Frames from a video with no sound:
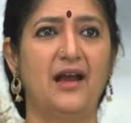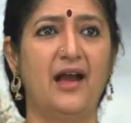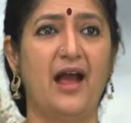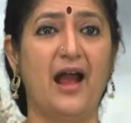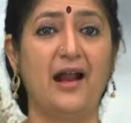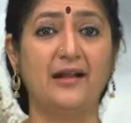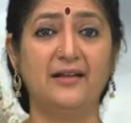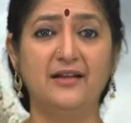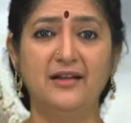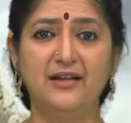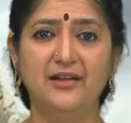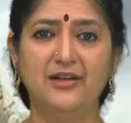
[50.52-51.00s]

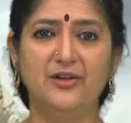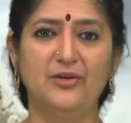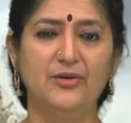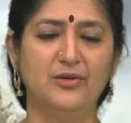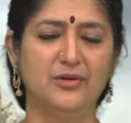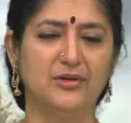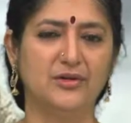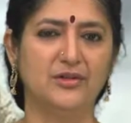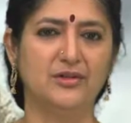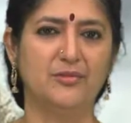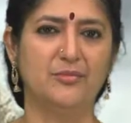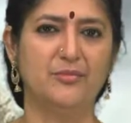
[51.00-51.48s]
attitude,
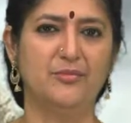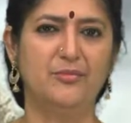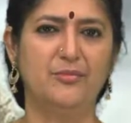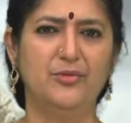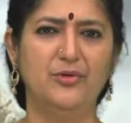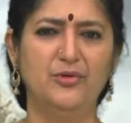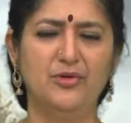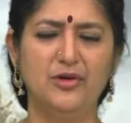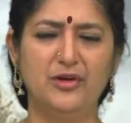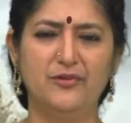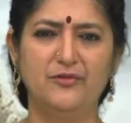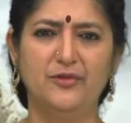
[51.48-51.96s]

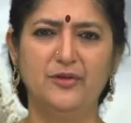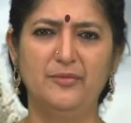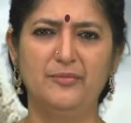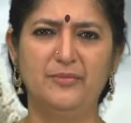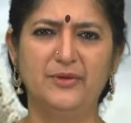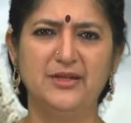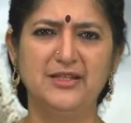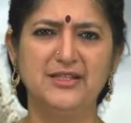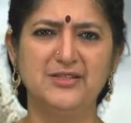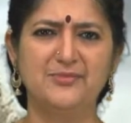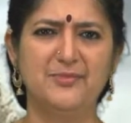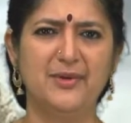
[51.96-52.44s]
the beautiful
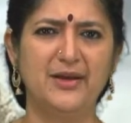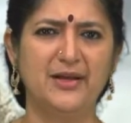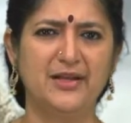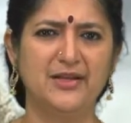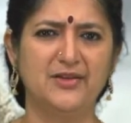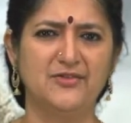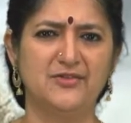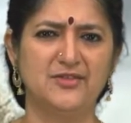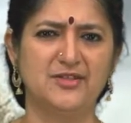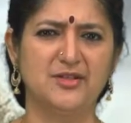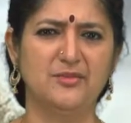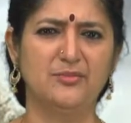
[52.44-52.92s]

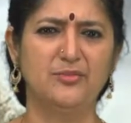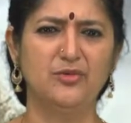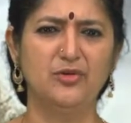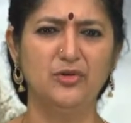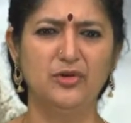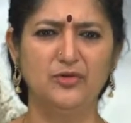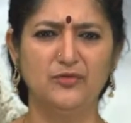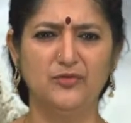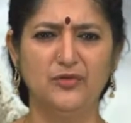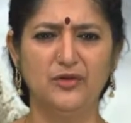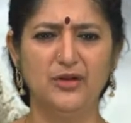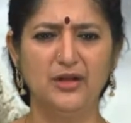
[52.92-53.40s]
perspectives, the
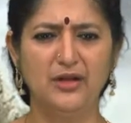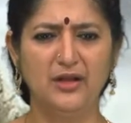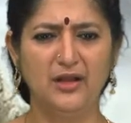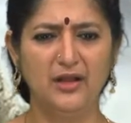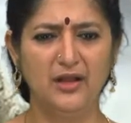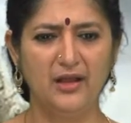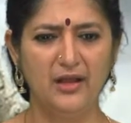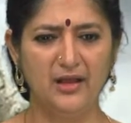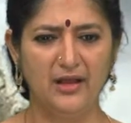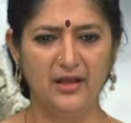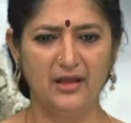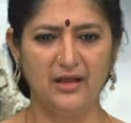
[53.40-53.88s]
beautiful
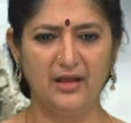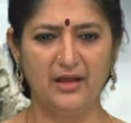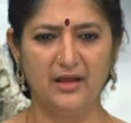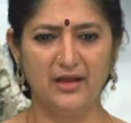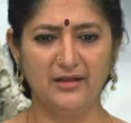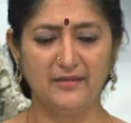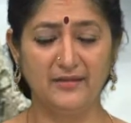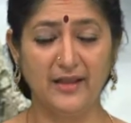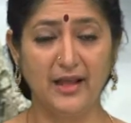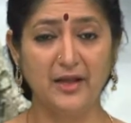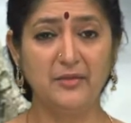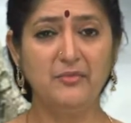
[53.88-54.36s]

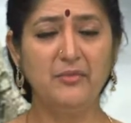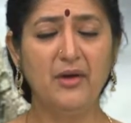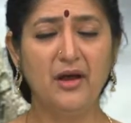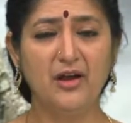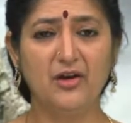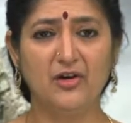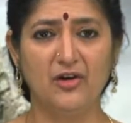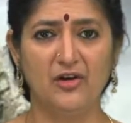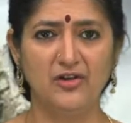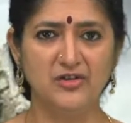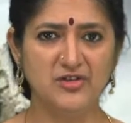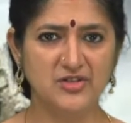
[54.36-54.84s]
dharma
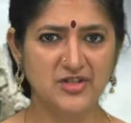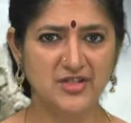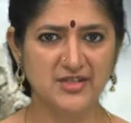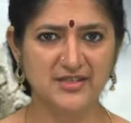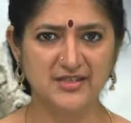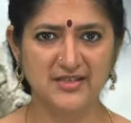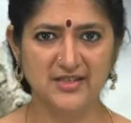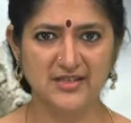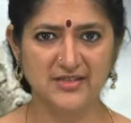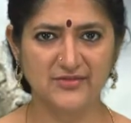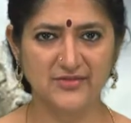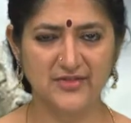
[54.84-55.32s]

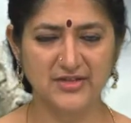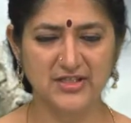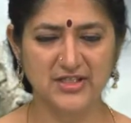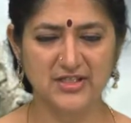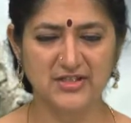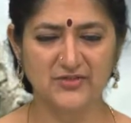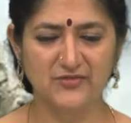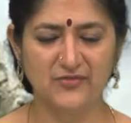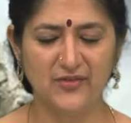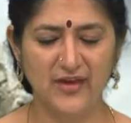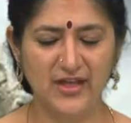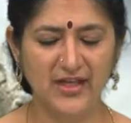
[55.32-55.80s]
consciousness, which is
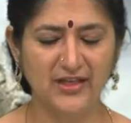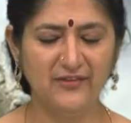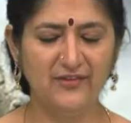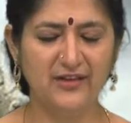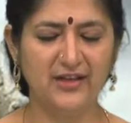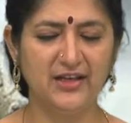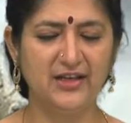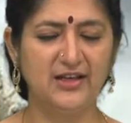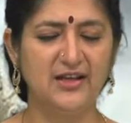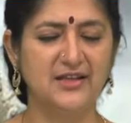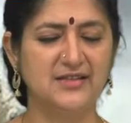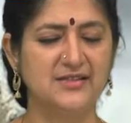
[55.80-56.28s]
very
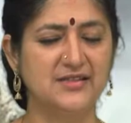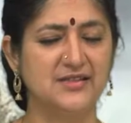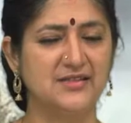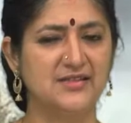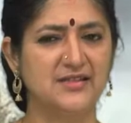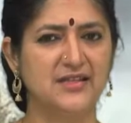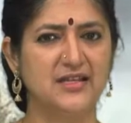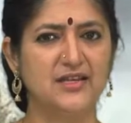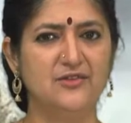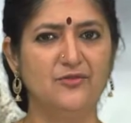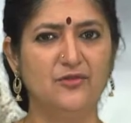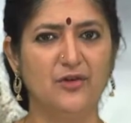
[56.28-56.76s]

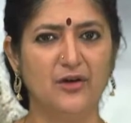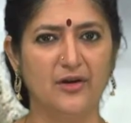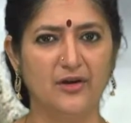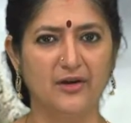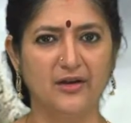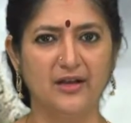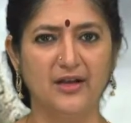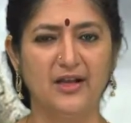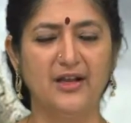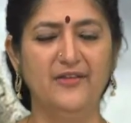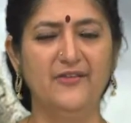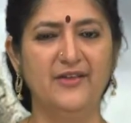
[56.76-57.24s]
necessary for
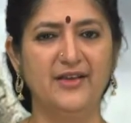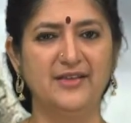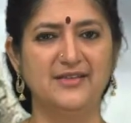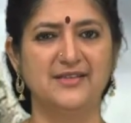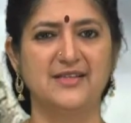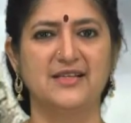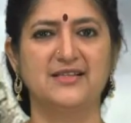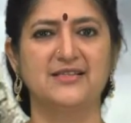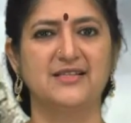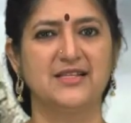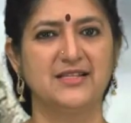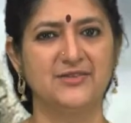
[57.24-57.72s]
living
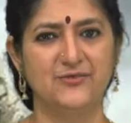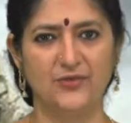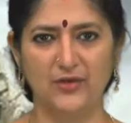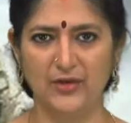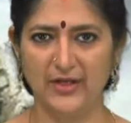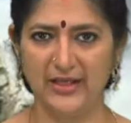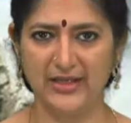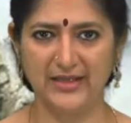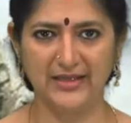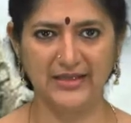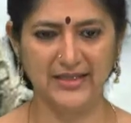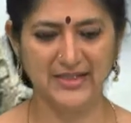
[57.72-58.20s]

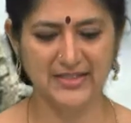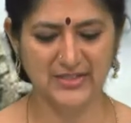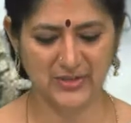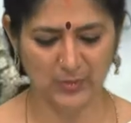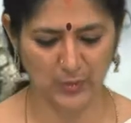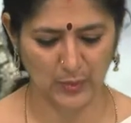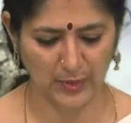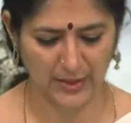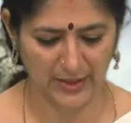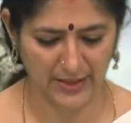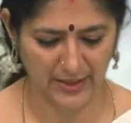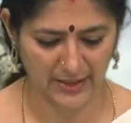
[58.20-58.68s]
successfully in this
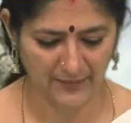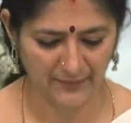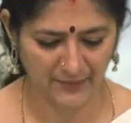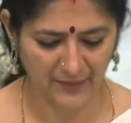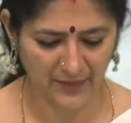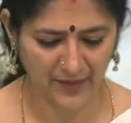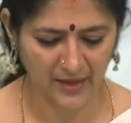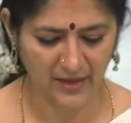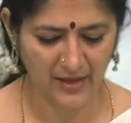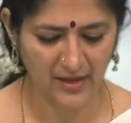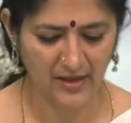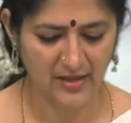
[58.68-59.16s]
world.
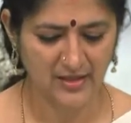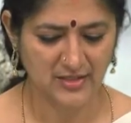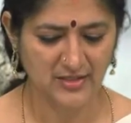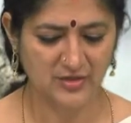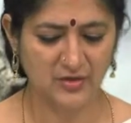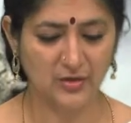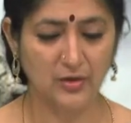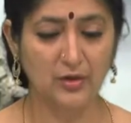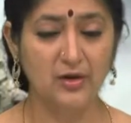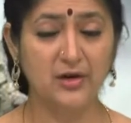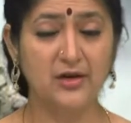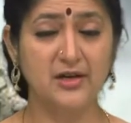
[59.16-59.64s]

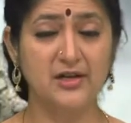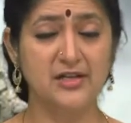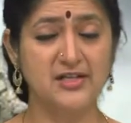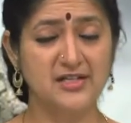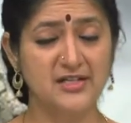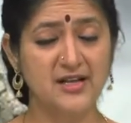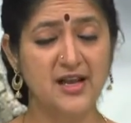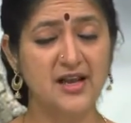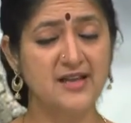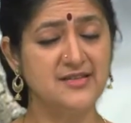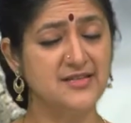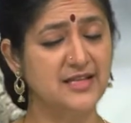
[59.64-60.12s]
So
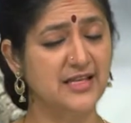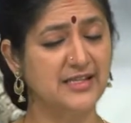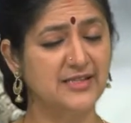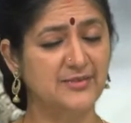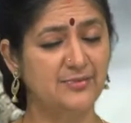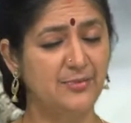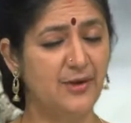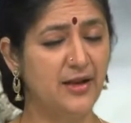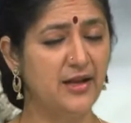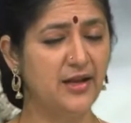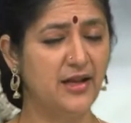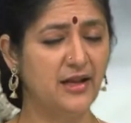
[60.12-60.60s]
Krishna is
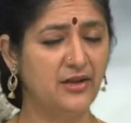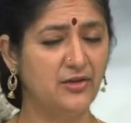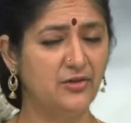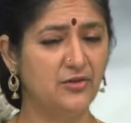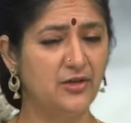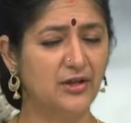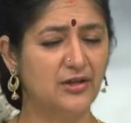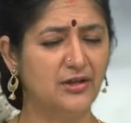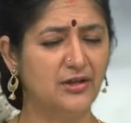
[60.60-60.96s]
explaining to the